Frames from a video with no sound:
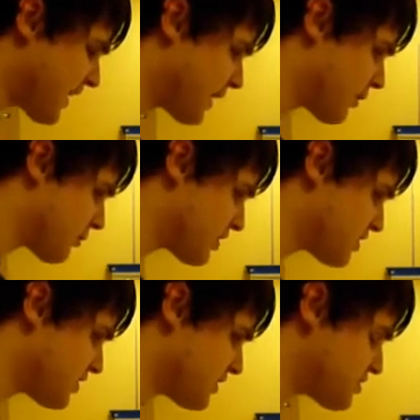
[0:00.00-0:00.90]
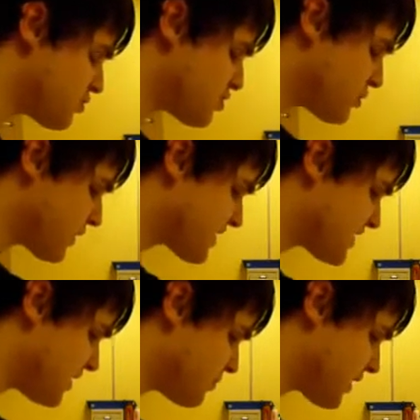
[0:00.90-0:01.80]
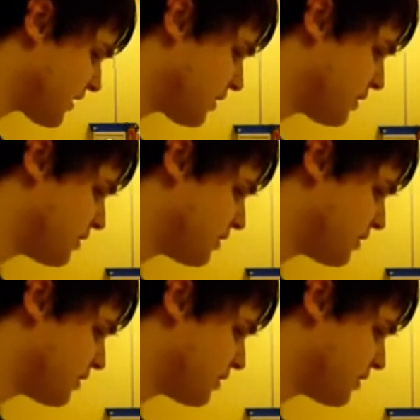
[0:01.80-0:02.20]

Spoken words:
out, it's also a cassette player.